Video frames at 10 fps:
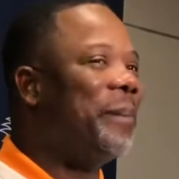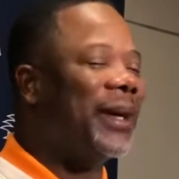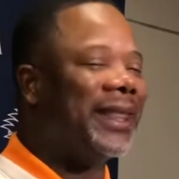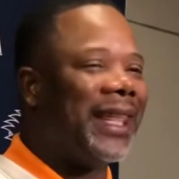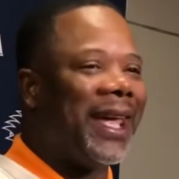
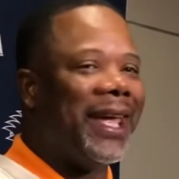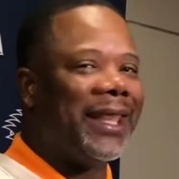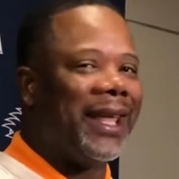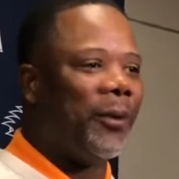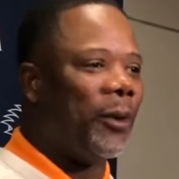But
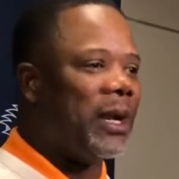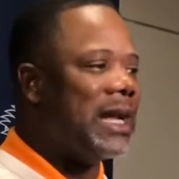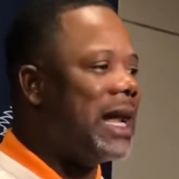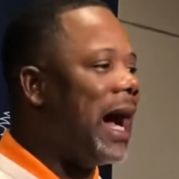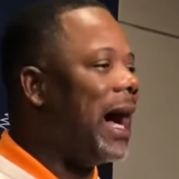they were
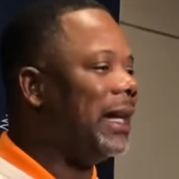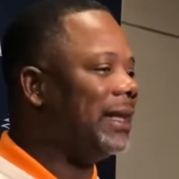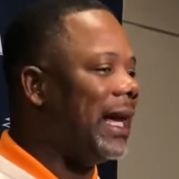not,